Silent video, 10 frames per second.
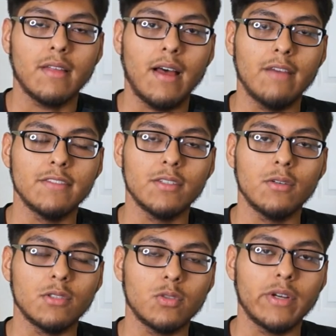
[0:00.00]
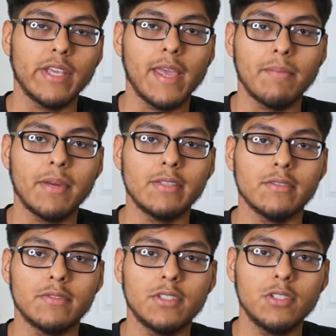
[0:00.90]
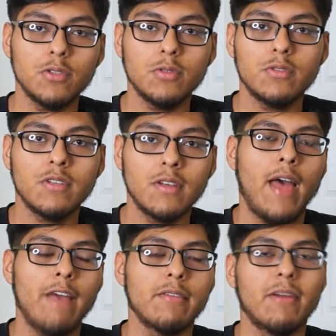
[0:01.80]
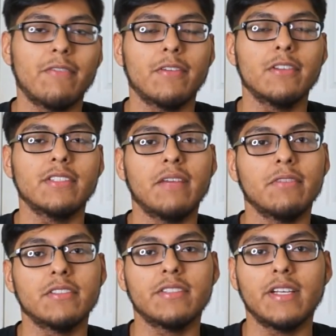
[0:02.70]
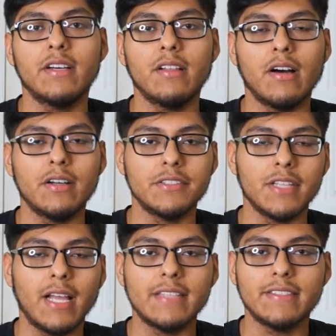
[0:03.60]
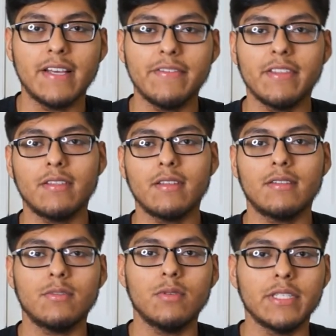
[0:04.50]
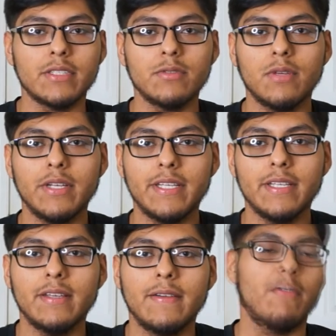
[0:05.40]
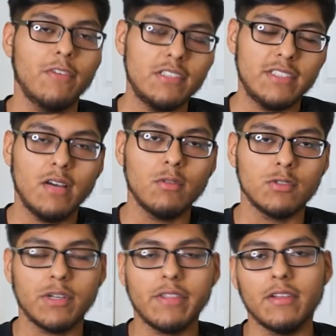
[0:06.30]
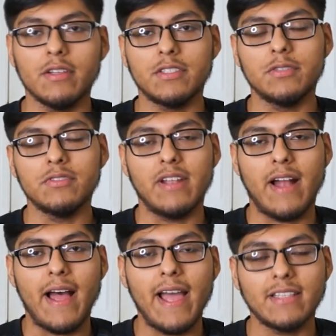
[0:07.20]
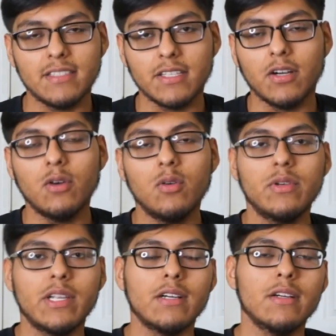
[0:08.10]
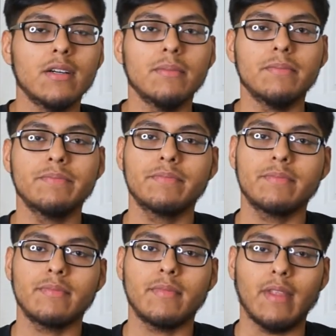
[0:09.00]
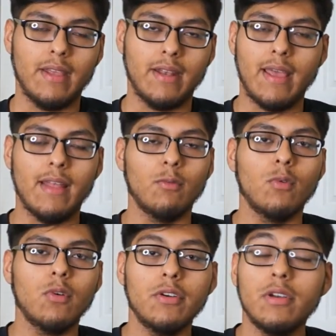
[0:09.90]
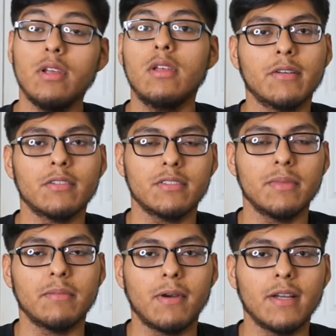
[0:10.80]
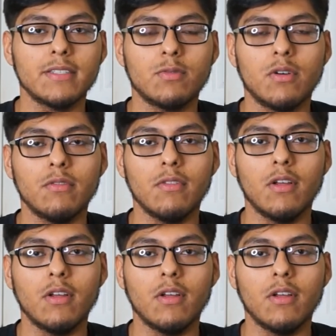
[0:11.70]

I've sold 28 pairs of shoes, having my first ever sale on July 7th, 2020. My first sale was one of the shoes that I actually owned and had worn. There were some LeBron 12